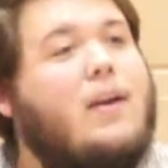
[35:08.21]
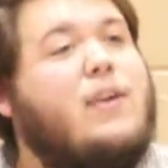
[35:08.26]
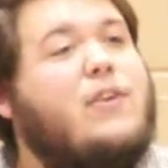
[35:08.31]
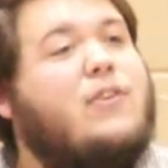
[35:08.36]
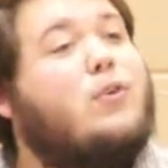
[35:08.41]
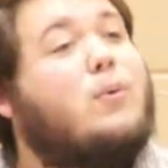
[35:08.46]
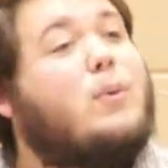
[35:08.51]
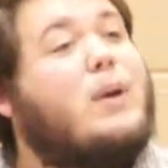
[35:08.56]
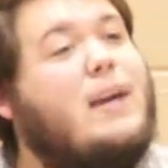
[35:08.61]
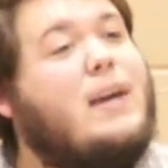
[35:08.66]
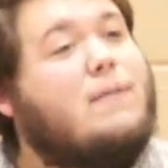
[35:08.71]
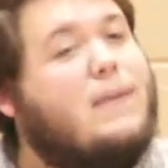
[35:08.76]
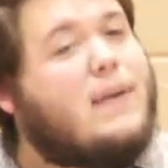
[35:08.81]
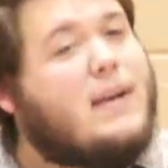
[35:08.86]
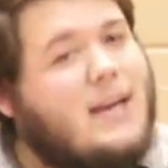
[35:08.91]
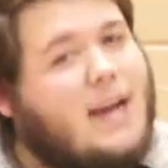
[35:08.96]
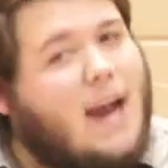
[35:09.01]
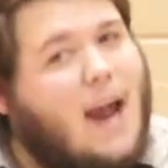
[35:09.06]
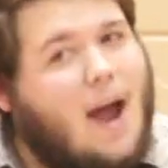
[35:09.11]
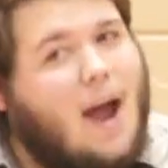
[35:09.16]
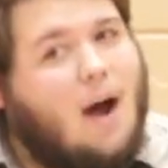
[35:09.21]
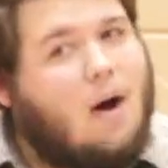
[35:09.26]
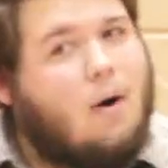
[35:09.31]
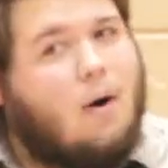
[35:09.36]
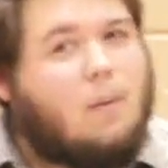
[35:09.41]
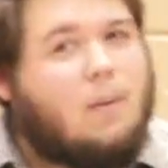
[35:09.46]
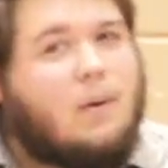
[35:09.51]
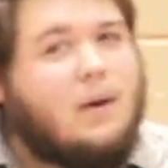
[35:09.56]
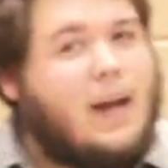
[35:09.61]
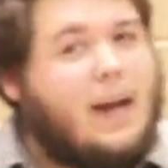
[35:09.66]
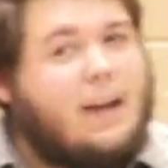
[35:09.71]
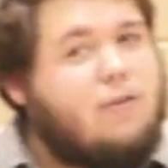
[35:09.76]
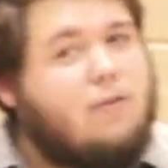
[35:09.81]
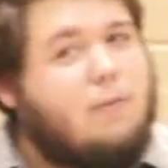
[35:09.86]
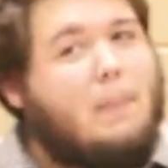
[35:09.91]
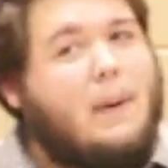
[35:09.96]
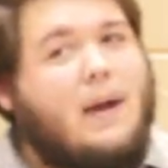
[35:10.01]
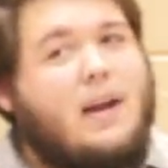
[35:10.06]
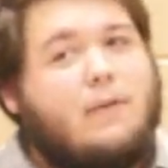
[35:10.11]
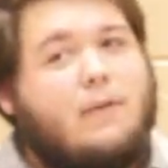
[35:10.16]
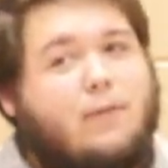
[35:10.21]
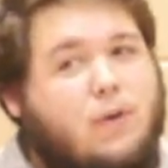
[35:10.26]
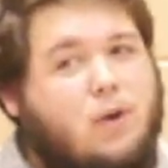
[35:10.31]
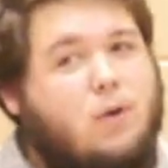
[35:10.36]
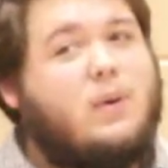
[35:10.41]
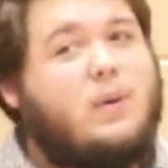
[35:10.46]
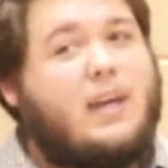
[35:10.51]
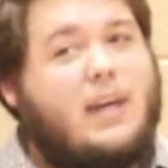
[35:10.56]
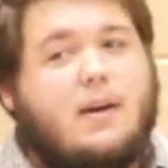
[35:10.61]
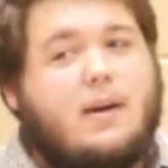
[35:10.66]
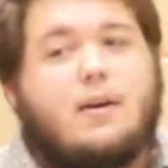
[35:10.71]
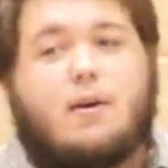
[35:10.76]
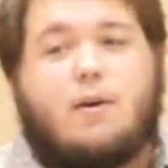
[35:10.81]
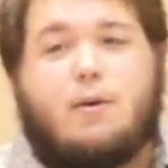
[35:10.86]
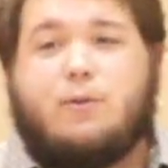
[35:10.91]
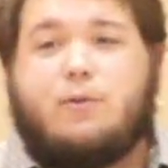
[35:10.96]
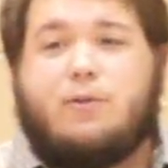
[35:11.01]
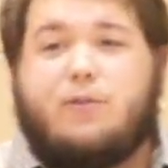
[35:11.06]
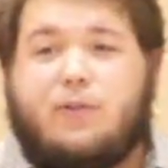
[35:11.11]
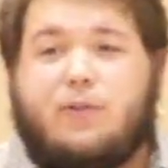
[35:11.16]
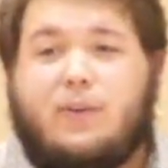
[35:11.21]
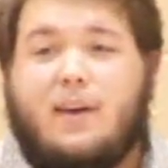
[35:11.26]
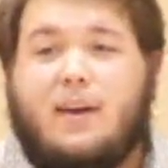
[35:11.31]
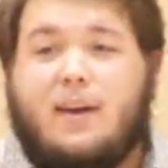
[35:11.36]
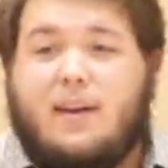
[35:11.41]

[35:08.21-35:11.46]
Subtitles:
So even now, it's been a few years